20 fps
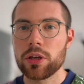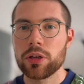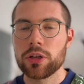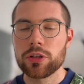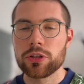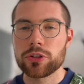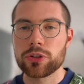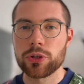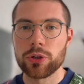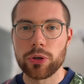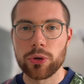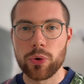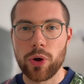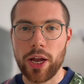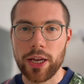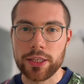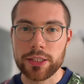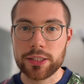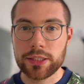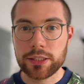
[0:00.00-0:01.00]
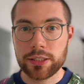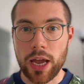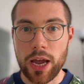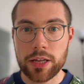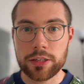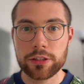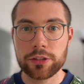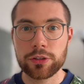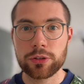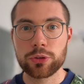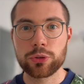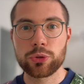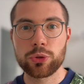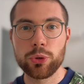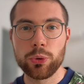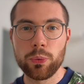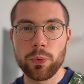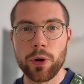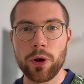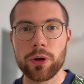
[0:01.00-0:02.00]
So I started
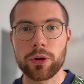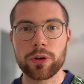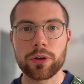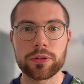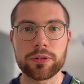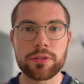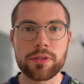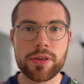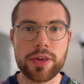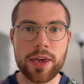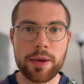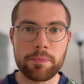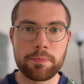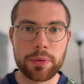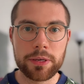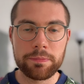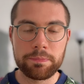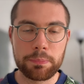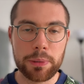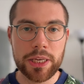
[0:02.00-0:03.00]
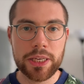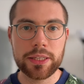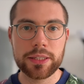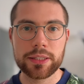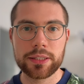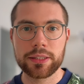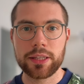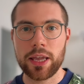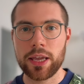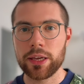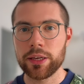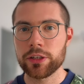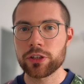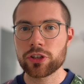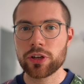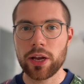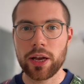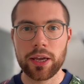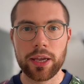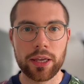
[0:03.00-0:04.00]
to work on the MVP stage.
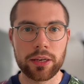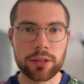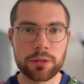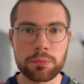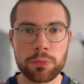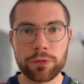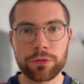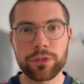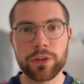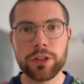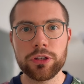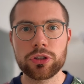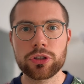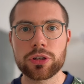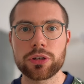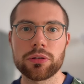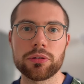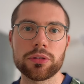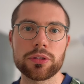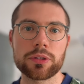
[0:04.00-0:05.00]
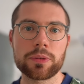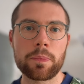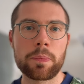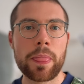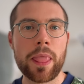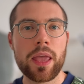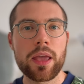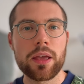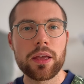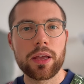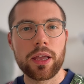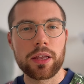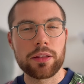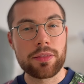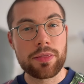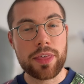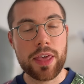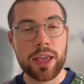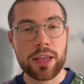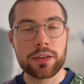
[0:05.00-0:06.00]
I added more features,
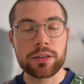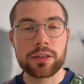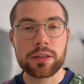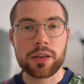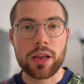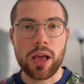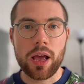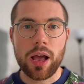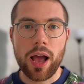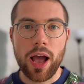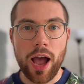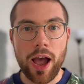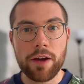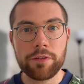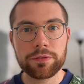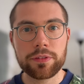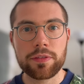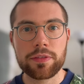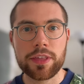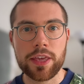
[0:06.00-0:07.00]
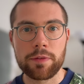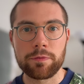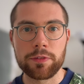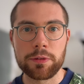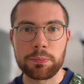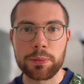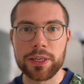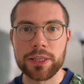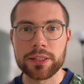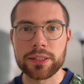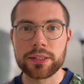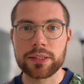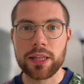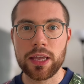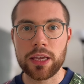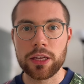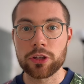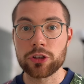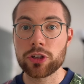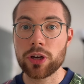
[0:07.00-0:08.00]
and then after the MVP
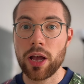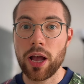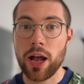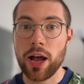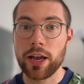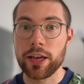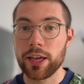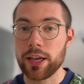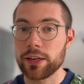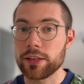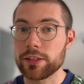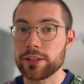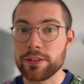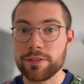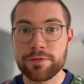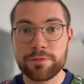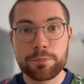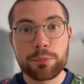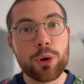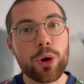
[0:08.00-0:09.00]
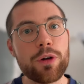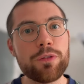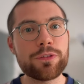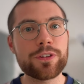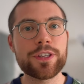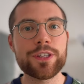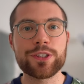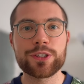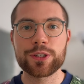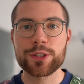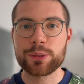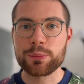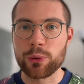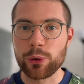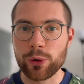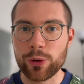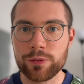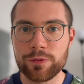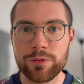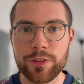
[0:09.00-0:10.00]
stage, I added even more features, more
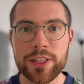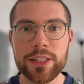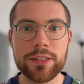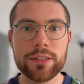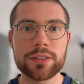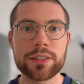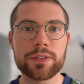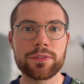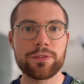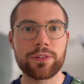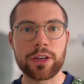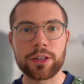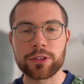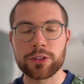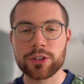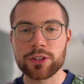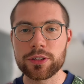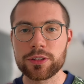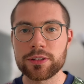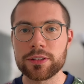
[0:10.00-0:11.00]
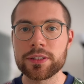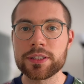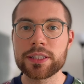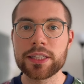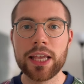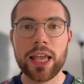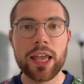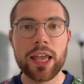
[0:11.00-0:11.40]
convenience functions,